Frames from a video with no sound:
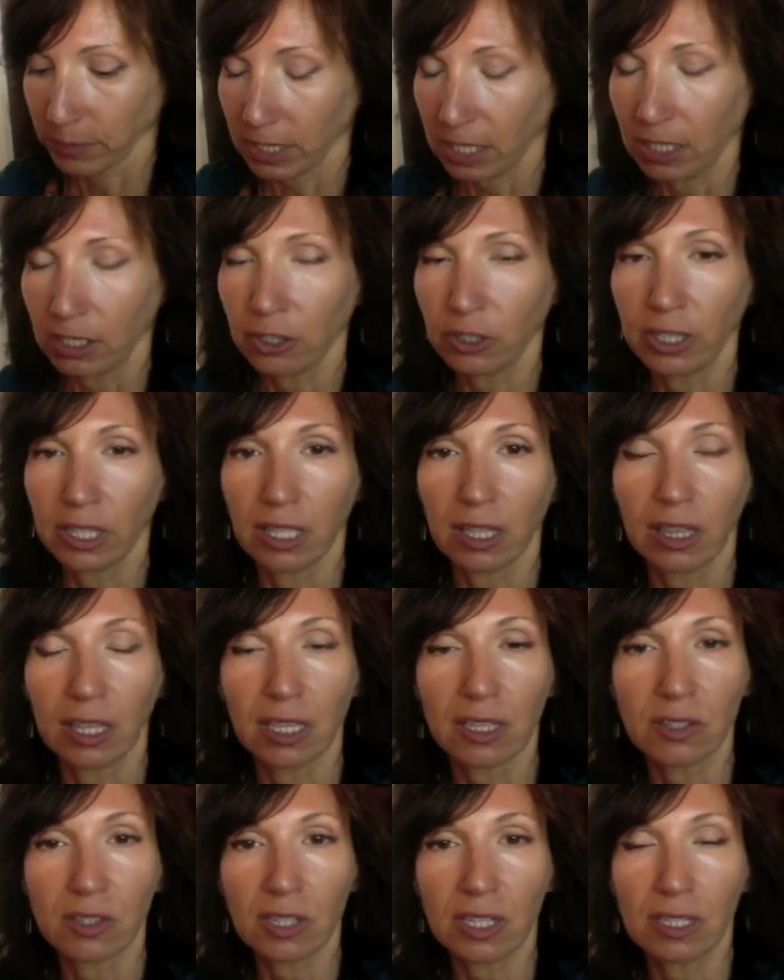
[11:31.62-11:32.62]
I know the,
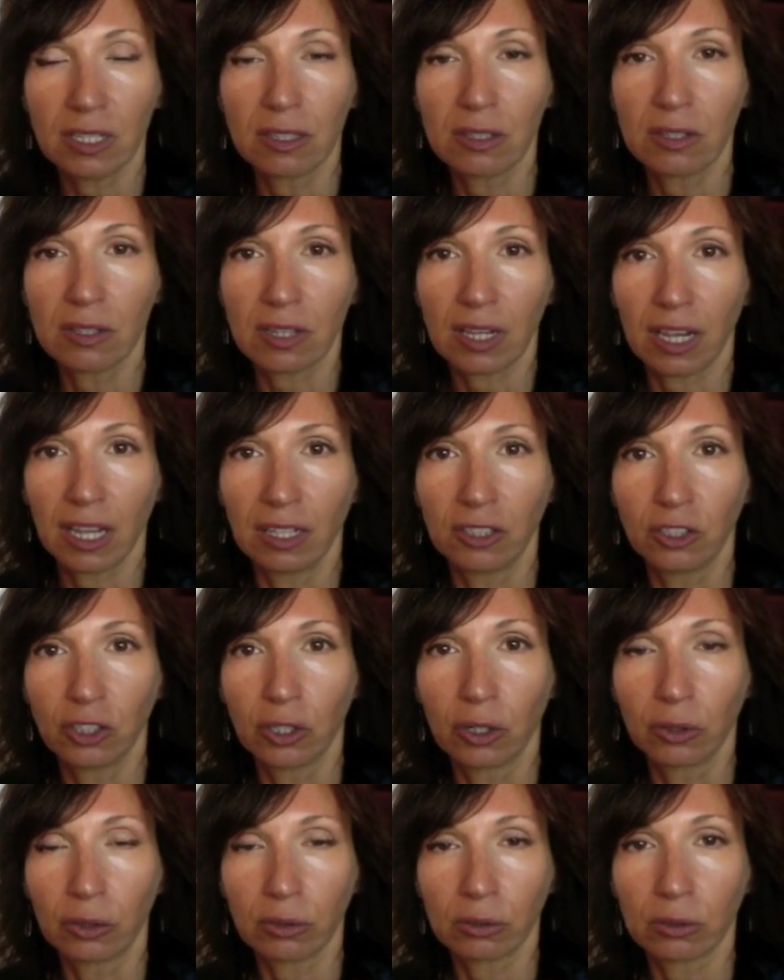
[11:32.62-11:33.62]
the Essenes had to
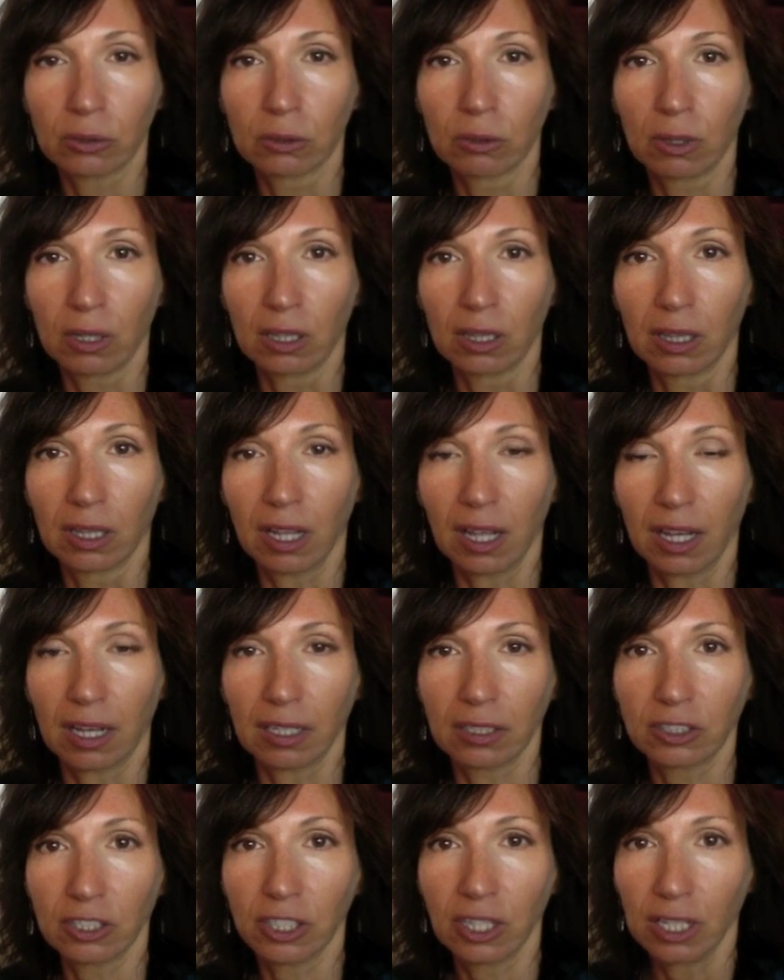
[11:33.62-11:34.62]
go through a
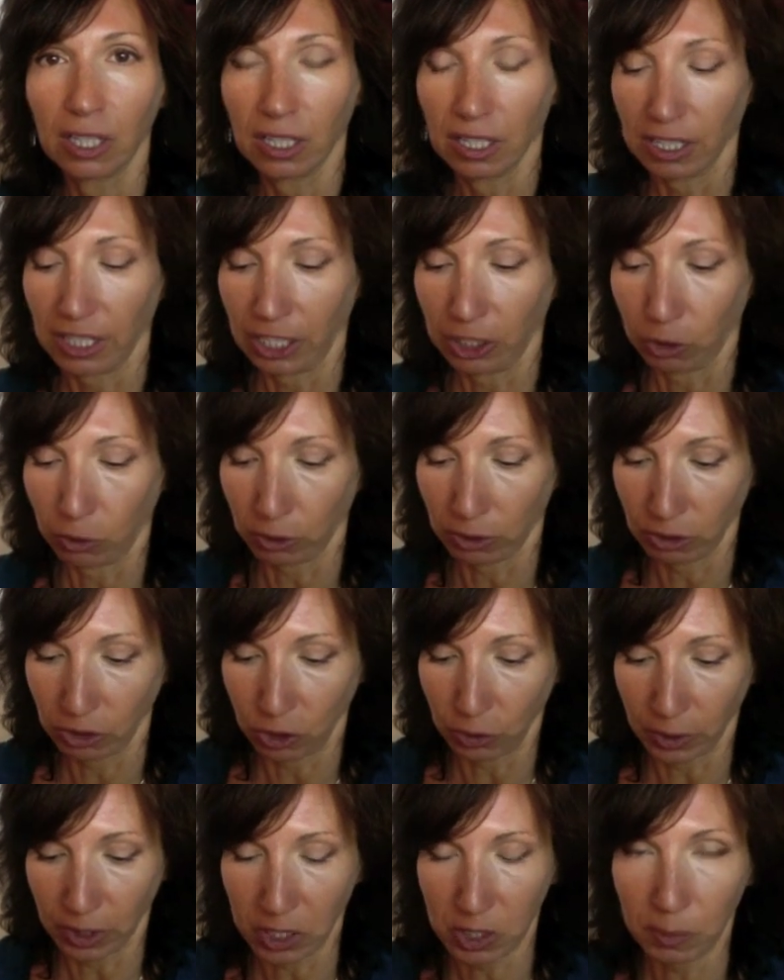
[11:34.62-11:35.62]
lot in order
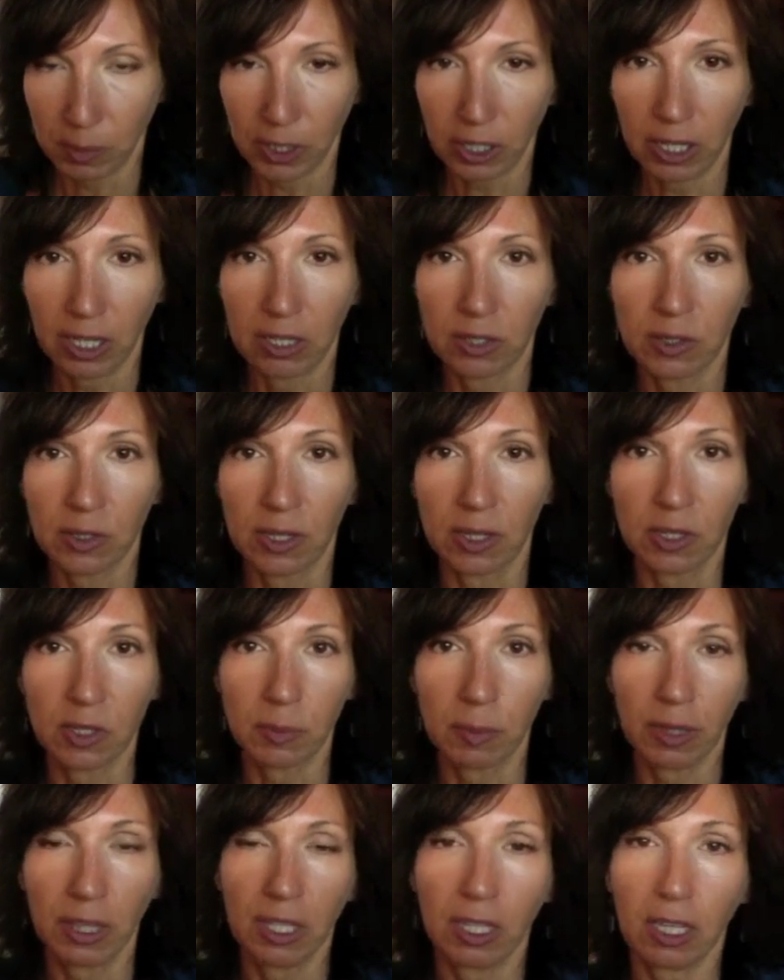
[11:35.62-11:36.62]
to experience
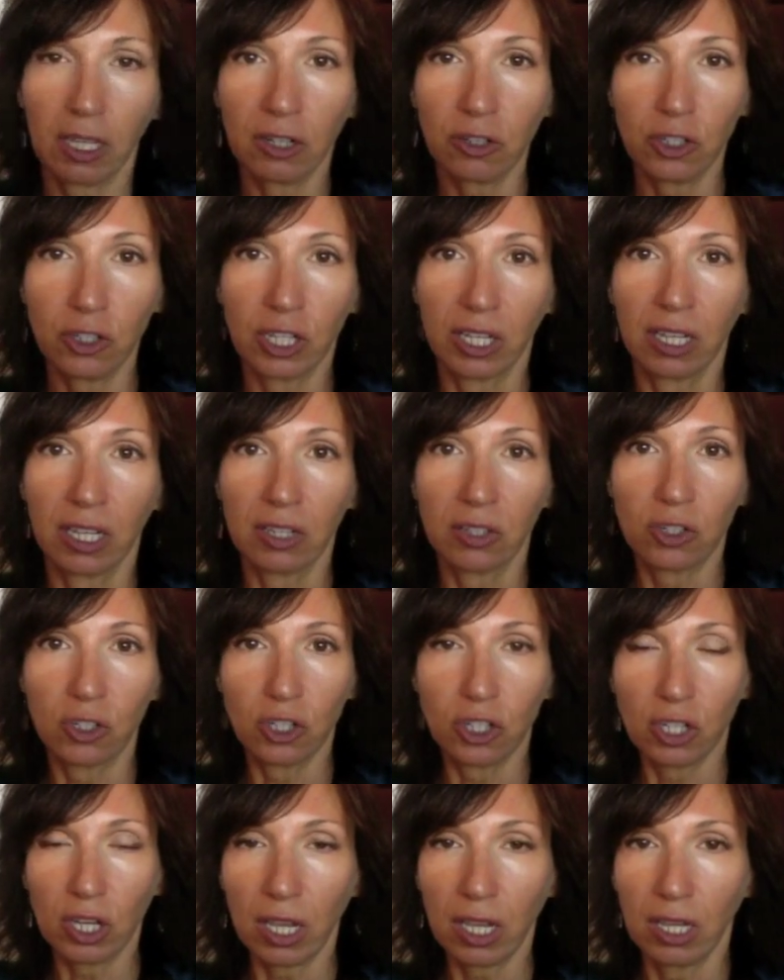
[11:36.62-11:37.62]
this, but the energy has
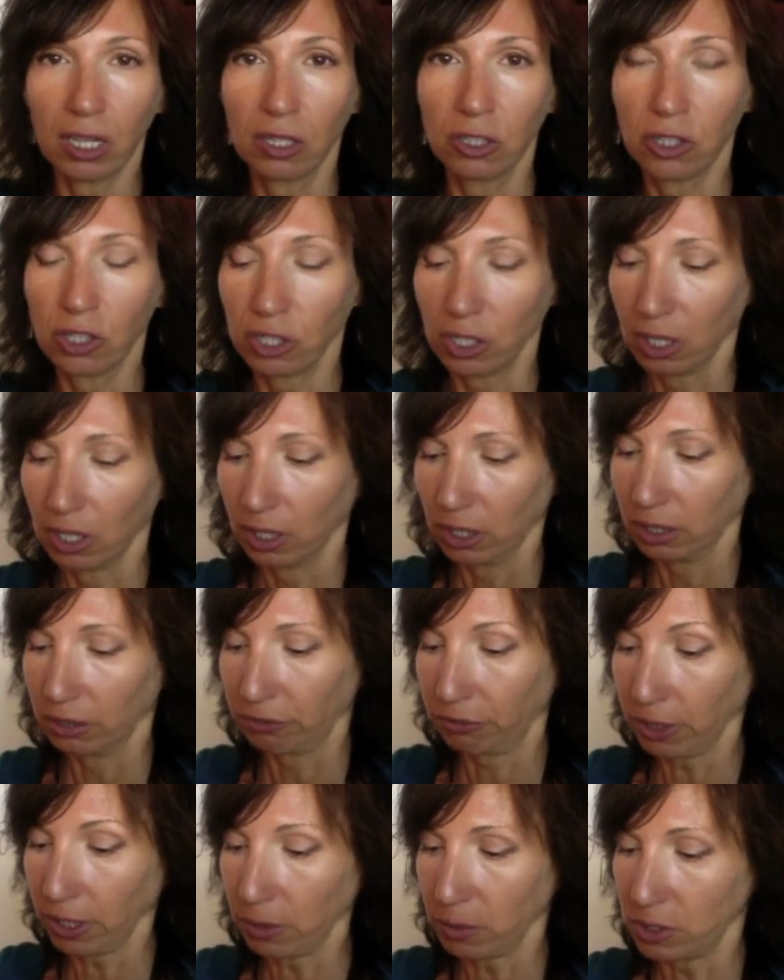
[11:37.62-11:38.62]
changed,
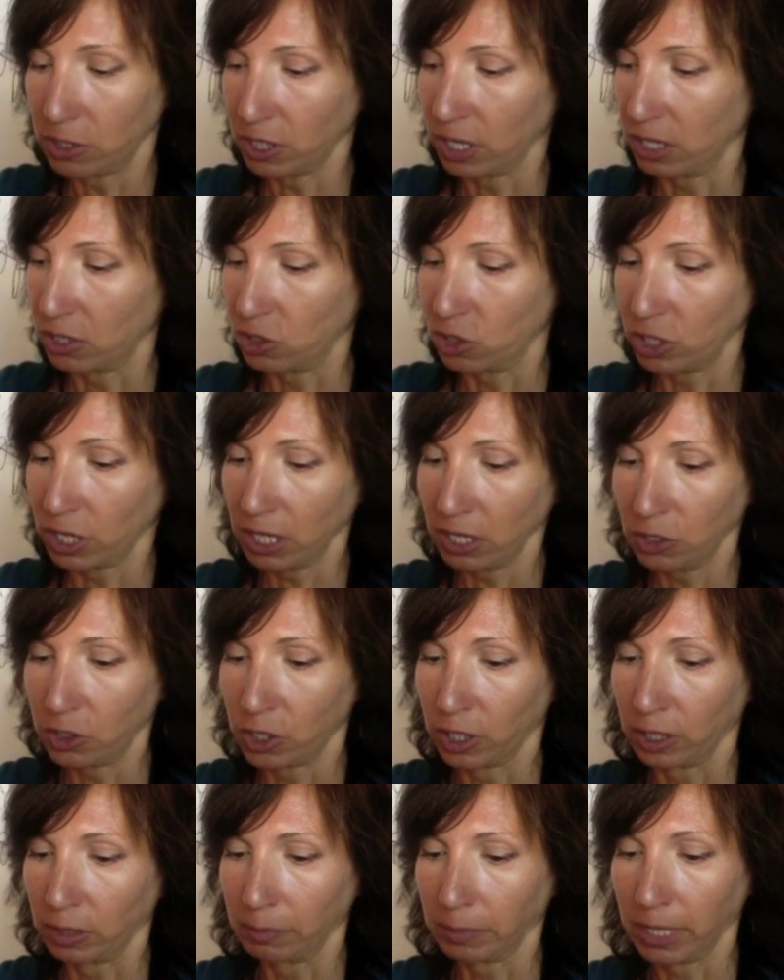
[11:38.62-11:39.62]
frequency has
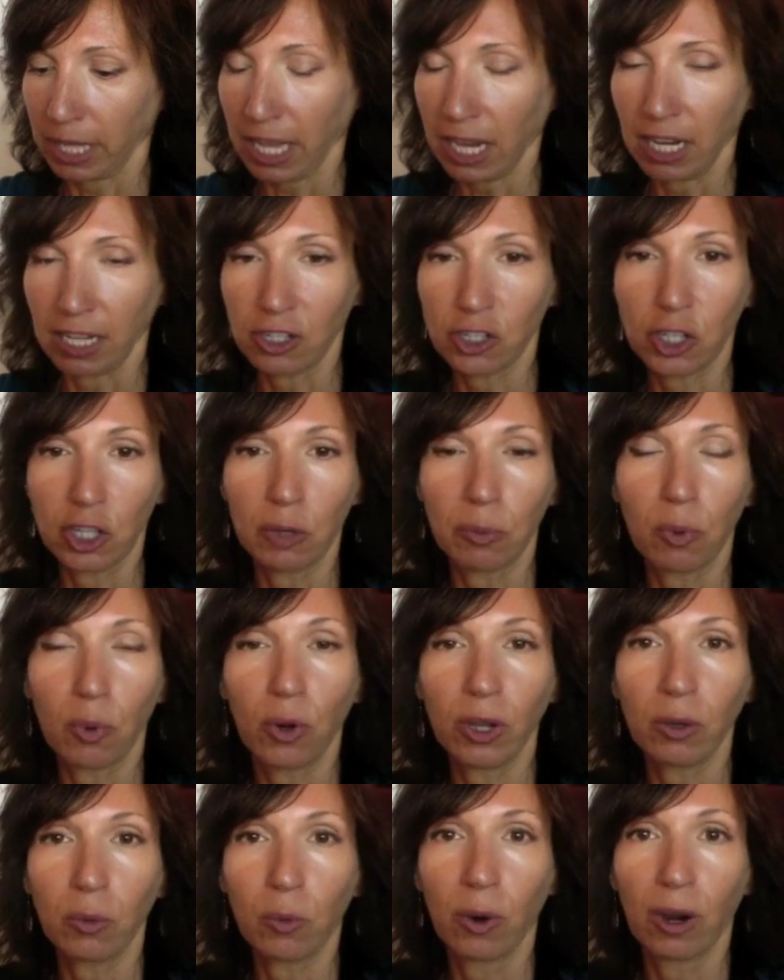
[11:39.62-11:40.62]
changed in the planet to the
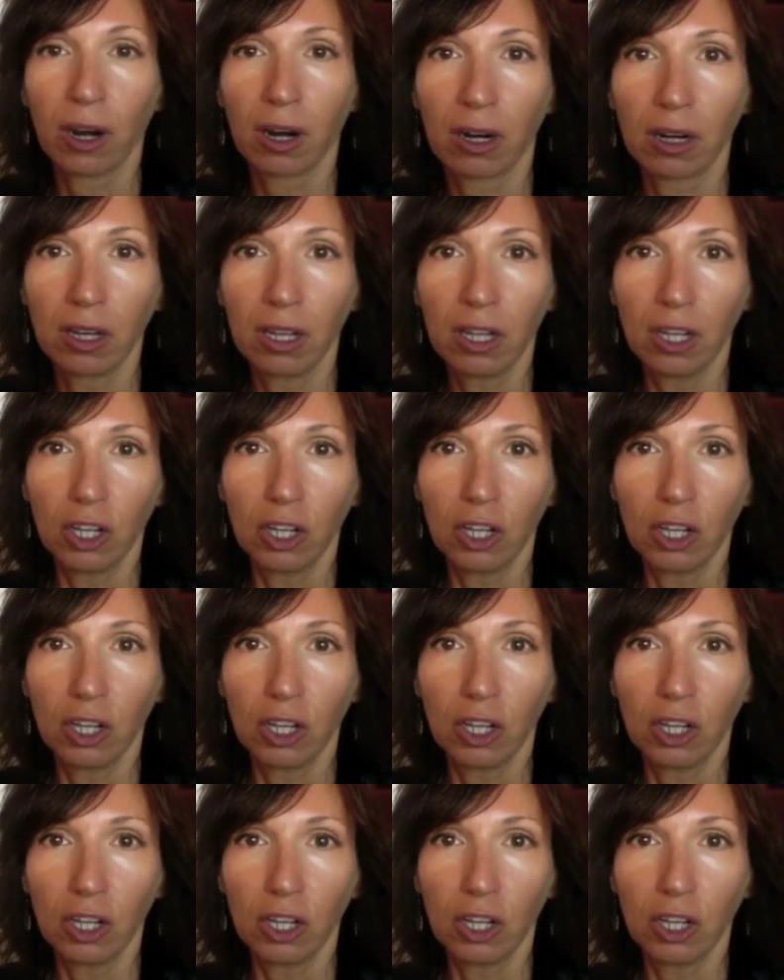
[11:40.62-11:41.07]
point where